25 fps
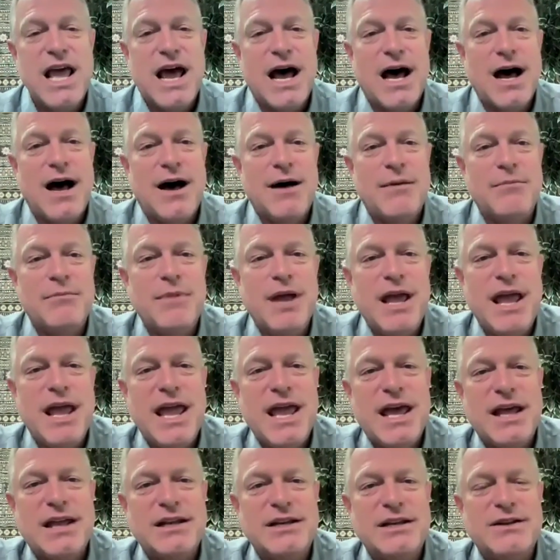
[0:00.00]

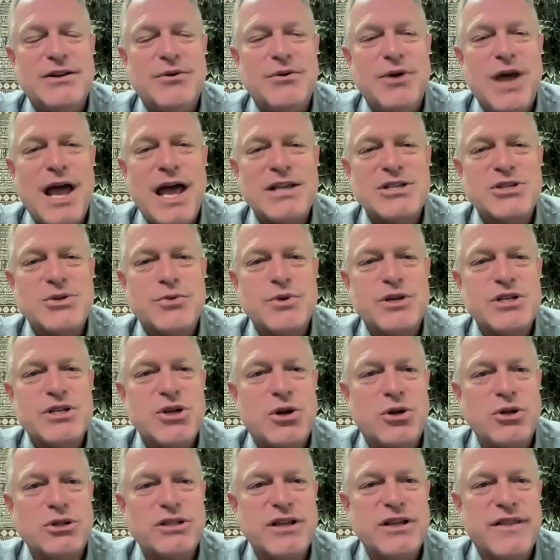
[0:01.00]
And as a
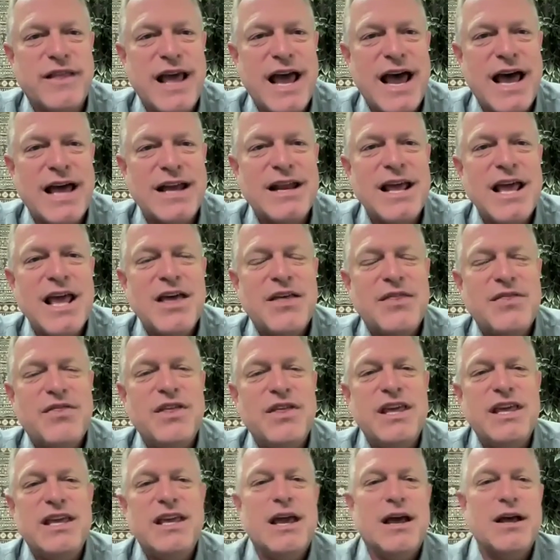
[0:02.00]
result of that,
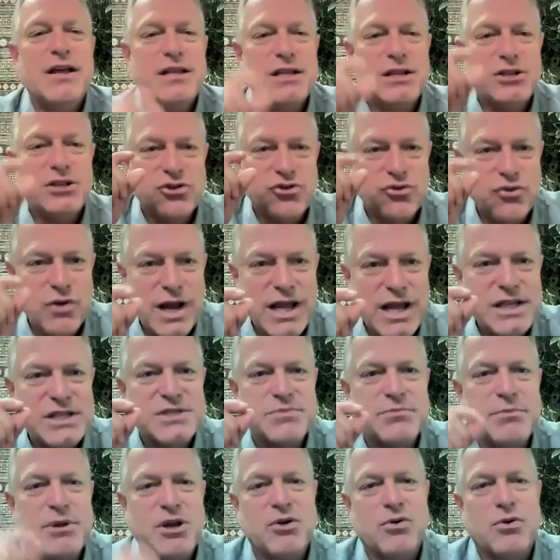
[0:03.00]
the trace
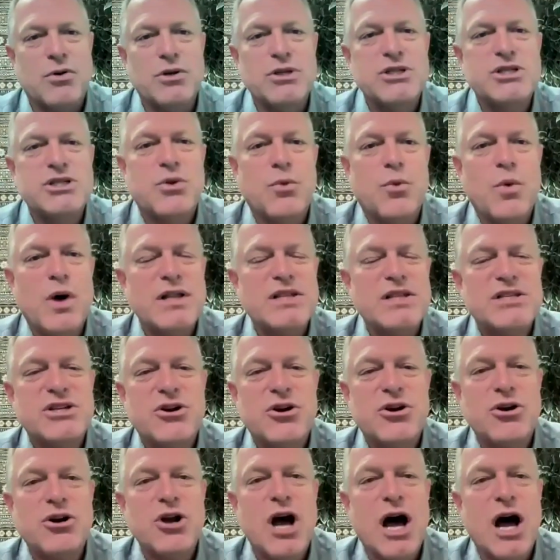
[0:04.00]
minerals, the ones that
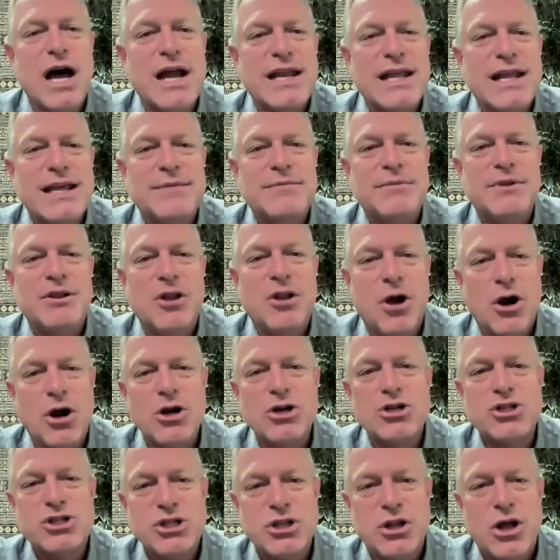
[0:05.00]
are not in
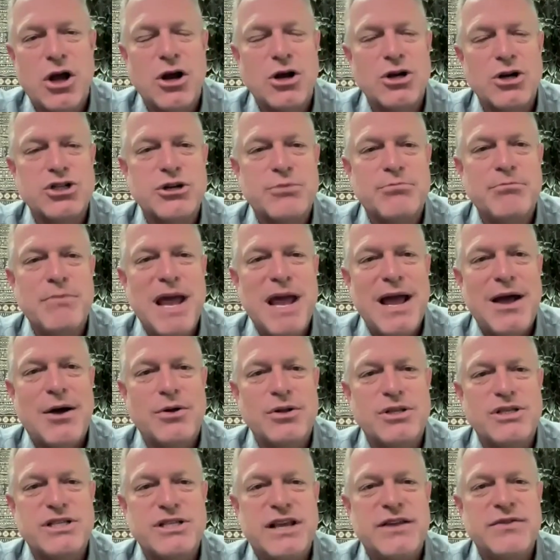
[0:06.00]
large
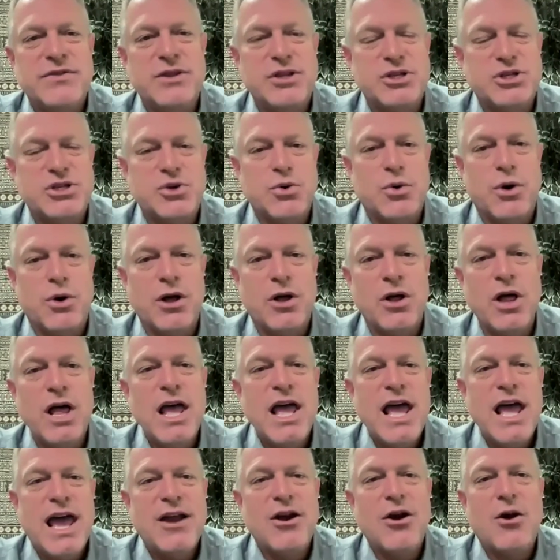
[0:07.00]
amounts in the soil
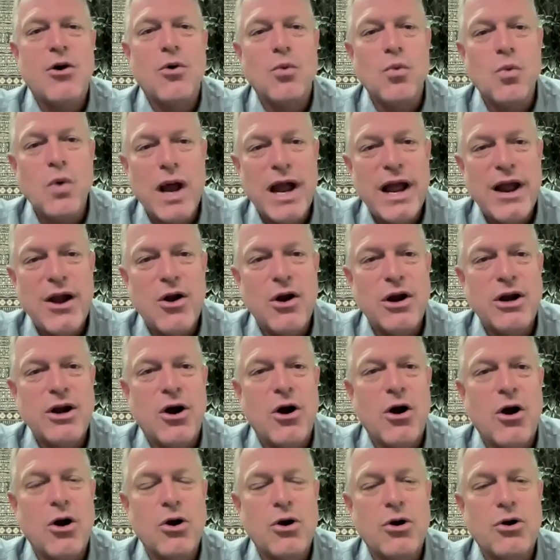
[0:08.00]
and are rare and
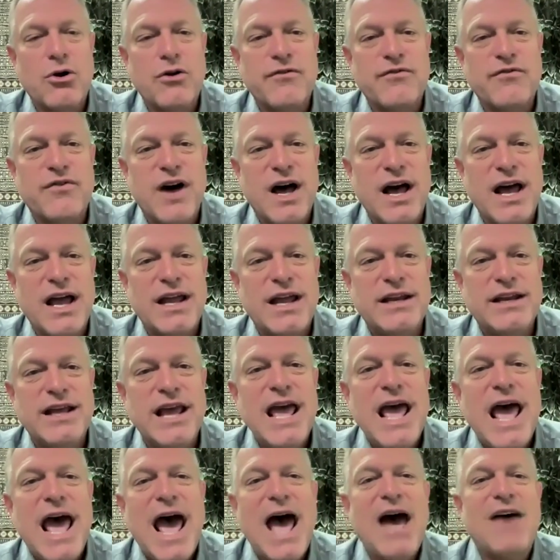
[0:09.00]
harder to find,
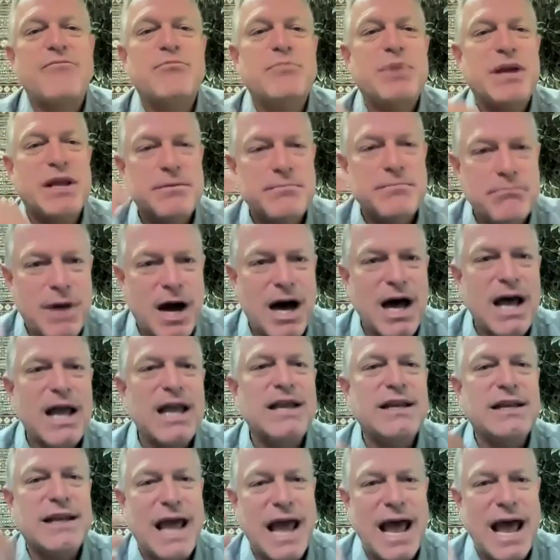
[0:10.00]
have been mined